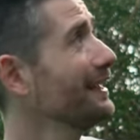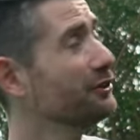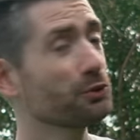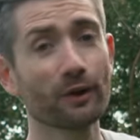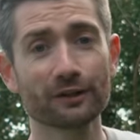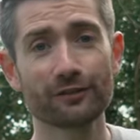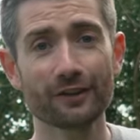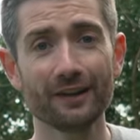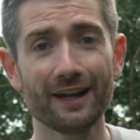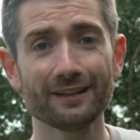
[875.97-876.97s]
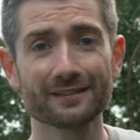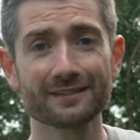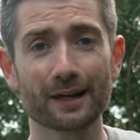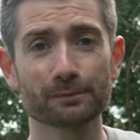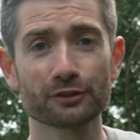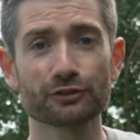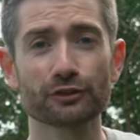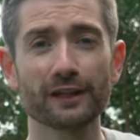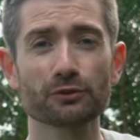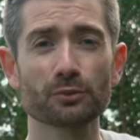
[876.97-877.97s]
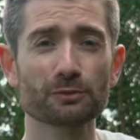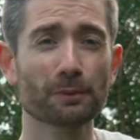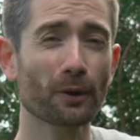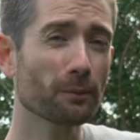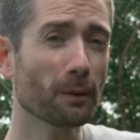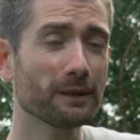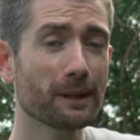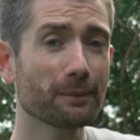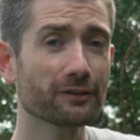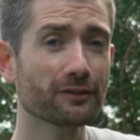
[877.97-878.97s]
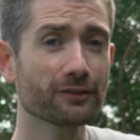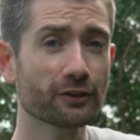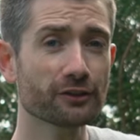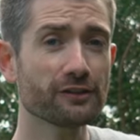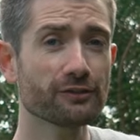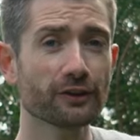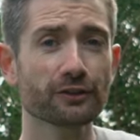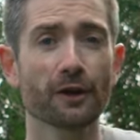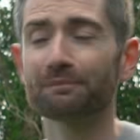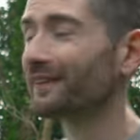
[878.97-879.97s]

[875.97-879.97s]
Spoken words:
Each one of the Leyland cypress trees was probably about 30 foot,